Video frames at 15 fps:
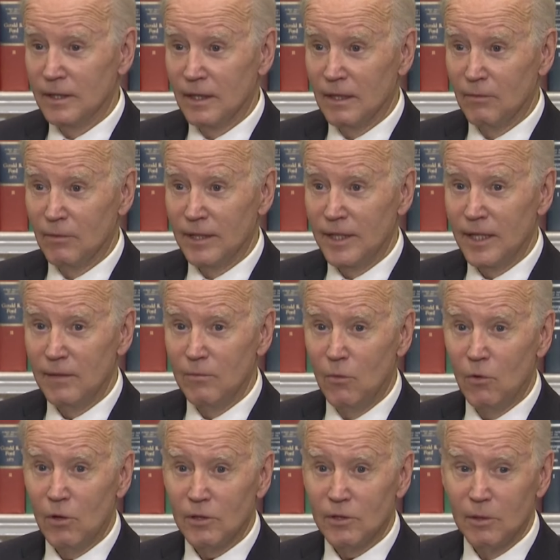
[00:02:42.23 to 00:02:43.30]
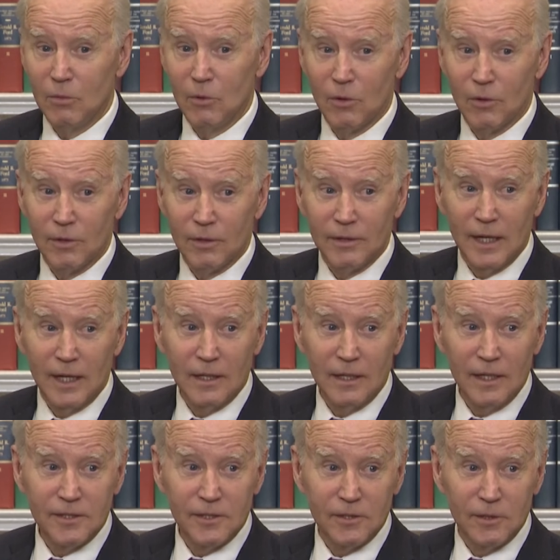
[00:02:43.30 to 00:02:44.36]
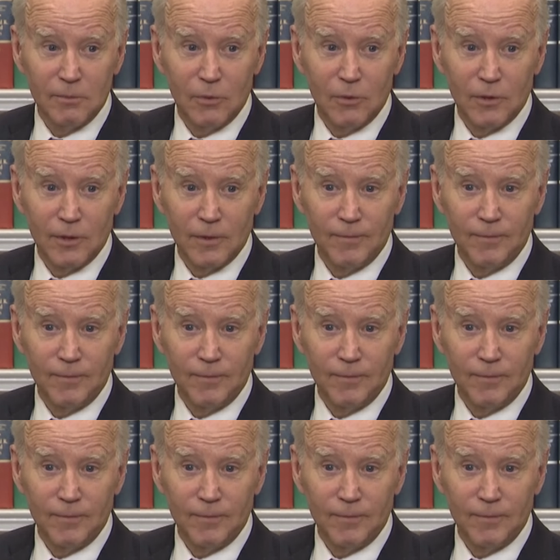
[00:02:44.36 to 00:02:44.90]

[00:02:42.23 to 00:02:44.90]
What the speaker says: need more at the border, not less at the border.